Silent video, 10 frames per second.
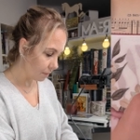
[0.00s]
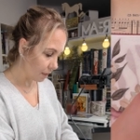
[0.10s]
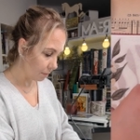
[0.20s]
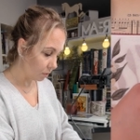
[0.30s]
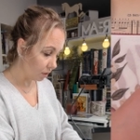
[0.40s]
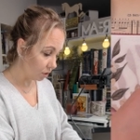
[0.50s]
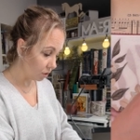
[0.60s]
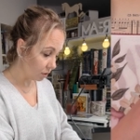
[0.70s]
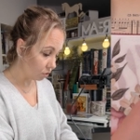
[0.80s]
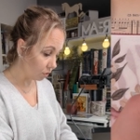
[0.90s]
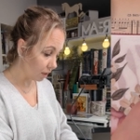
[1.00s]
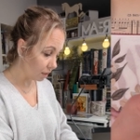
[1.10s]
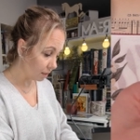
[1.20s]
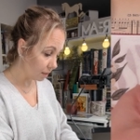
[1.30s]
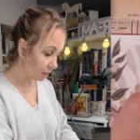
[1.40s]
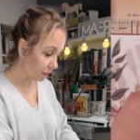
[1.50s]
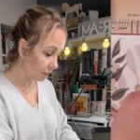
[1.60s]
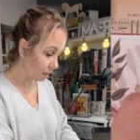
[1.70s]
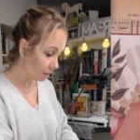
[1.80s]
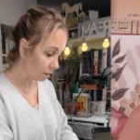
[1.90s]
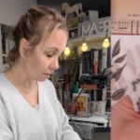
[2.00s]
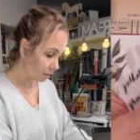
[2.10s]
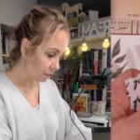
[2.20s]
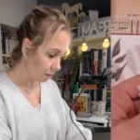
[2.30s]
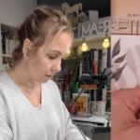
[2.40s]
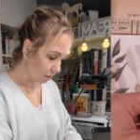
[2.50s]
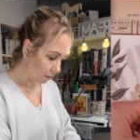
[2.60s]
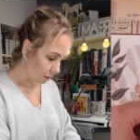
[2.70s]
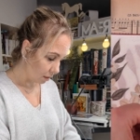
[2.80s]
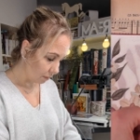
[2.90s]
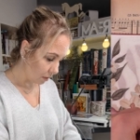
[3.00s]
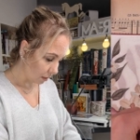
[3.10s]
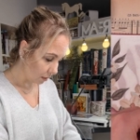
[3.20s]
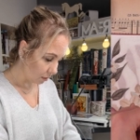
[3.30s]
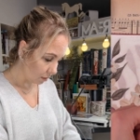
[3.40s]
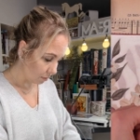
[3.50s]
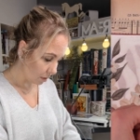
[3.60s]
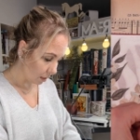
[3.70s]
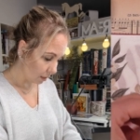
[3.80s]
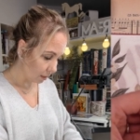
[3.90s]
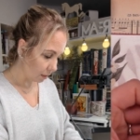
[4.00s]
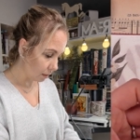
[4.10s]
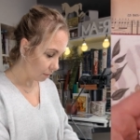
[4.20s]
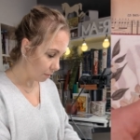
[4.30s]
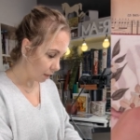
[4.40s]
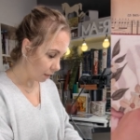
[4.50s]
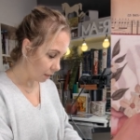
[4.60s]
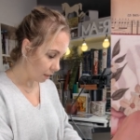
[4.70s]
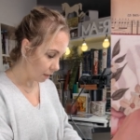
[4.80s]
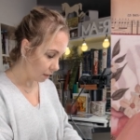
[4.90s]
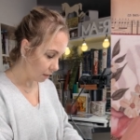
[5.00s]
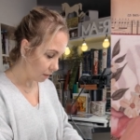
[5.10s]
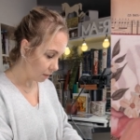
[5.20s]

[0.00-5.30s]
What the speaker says: I'm gonna just try and see if that's gonna make a...